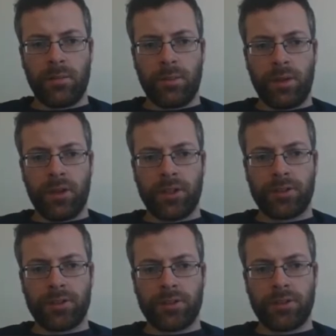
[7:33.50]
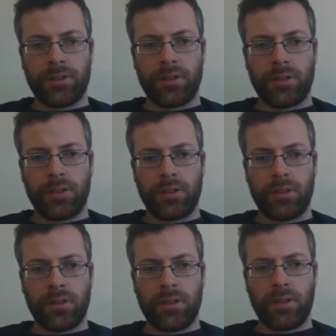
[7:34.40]
plus
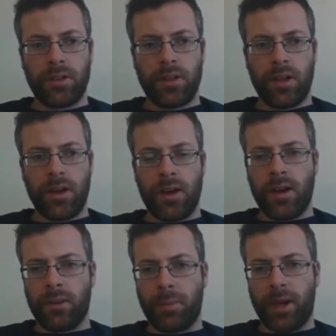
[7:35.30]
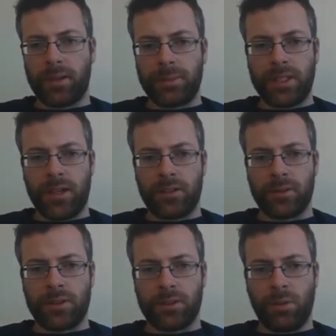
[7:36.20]
the pack of potatoes,
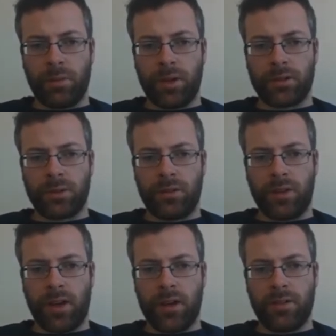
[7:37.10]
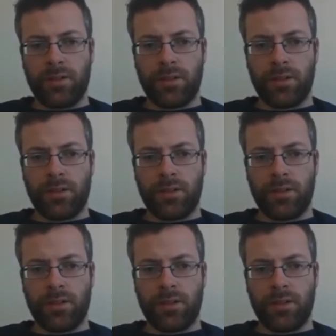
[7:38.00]
which is £1.25.